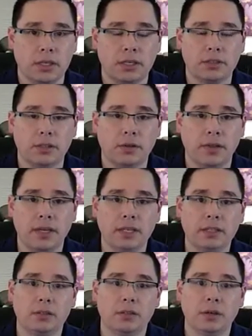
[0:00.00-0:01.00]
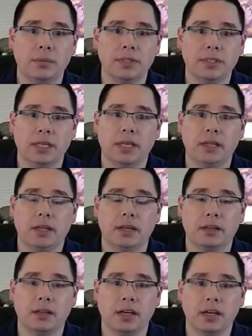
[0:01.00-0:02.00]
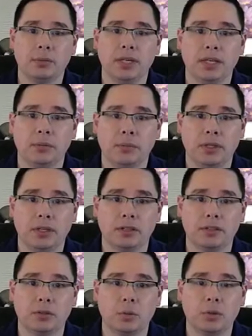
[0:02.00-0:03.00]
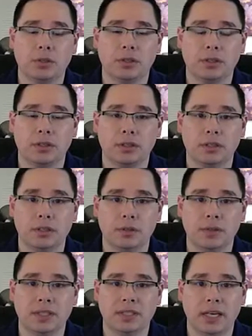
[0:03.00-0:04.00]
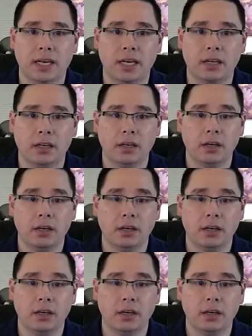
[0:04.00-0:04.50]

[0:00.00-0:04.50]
And so that's a mistake that a lot of beginning players will start to do, is that